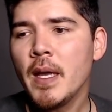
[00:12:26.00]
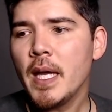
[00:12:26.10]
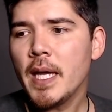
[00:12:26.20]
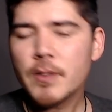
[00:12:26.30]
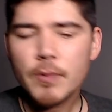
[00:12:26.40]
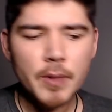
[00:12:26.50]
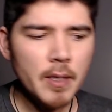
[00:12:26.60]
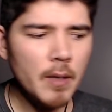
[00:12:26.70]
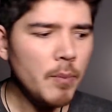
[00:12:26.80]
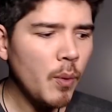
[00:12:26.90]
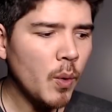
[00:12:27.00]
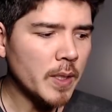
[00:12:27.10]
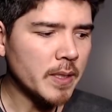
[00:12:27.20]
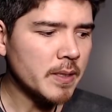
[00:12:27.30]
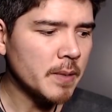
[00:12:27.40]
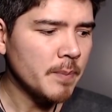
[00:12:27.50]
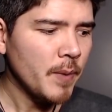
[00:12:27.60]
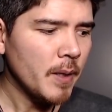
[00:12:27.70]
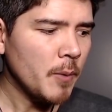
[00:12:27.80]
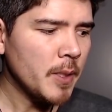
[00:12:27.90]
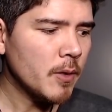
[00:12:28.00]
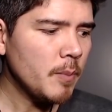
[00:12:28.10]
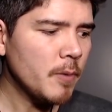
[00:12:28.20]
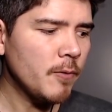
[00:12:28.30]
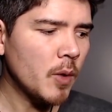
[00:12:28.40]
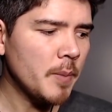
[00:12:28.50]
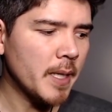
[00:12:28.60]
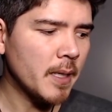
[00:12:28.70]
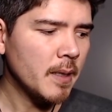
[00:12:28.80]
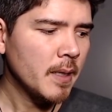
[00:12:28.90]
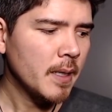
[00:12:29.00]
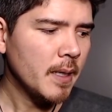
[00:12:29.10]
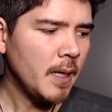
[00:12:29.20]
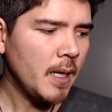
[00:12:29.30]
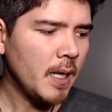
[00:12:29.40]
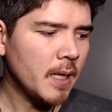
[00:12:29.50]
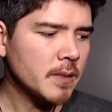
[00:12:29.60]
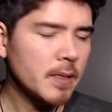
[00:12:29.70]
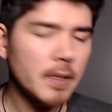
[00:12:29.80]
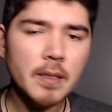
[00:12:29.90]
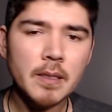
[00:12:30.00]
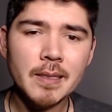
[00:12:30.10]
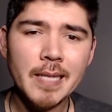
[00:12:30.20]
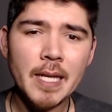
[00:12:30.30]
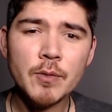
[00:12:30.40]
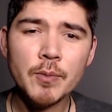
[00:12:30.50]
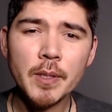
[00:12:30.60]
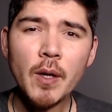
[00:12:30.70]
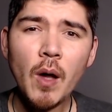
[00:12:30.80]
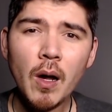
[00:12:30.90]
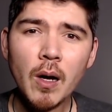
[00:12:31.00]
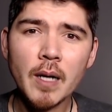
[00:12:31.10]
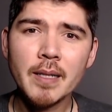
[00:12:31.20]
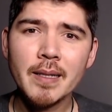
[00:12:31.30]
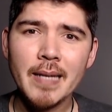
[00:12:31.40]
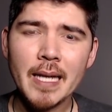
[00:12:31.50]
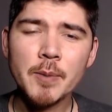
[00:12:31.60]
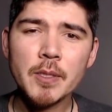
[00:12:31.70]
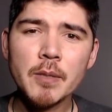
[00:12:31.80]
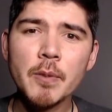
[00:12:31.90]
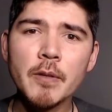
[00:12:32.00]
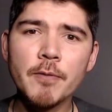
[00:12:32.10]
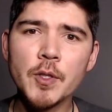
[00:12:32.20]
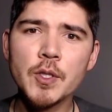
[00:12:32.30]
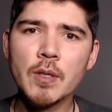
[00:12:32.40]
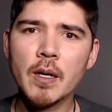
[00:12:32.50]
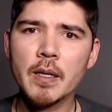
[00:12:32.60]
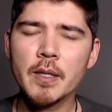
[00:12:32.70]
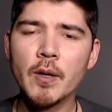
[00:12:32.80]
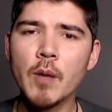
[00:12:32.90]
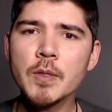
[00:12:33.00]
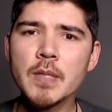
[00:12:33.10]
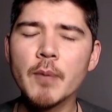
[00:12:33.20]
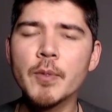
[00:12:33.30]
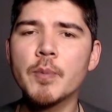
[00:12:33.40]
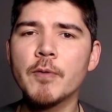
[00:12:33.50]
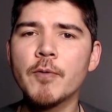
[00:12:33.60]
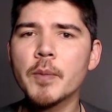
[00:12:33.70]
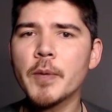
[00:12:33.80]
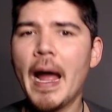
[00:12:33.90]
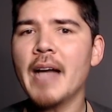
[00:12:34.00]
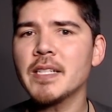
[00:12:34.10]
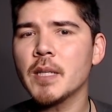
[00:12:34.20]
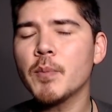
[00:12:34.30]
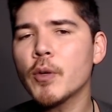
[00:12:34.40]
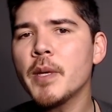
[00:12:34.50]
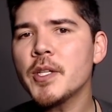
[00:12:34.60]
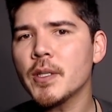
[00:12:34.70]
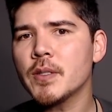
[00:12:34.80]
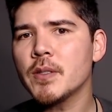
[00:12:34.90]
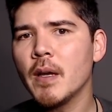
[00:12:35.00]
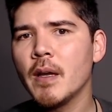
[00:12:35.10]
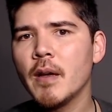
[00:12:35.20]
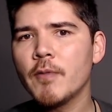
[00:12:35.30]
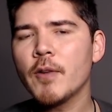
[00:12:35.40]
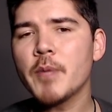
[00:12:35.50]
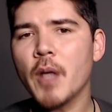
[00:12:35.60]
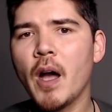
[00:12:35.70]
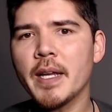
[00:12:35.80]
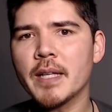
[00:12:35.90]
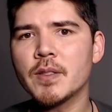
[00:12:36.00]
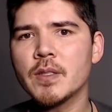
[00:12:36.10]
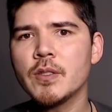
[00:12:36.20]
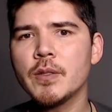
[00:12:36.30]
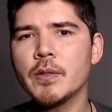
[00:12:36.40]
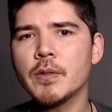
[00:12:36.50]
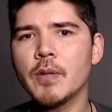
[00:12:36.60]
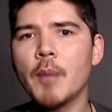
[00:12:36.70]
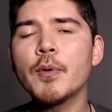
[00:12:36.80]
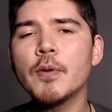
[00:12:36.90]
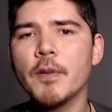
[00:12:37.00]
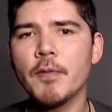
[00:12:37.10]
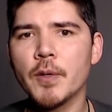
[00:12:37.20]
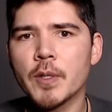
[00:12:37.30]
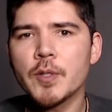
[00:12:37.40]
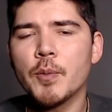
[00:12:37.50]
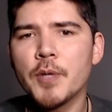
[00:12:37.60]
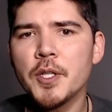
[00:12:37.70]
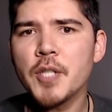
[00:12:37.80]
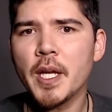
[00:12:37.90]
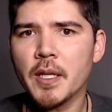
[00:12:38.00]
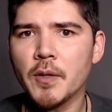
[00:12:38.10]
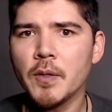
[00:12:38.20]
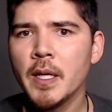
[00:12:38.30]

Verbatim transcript: It's really important when you're performing. Uh, to it's really hard, especially when you first start. You're almost like when you perform, you're asking permission from the audience to approve of you or to appreciate you,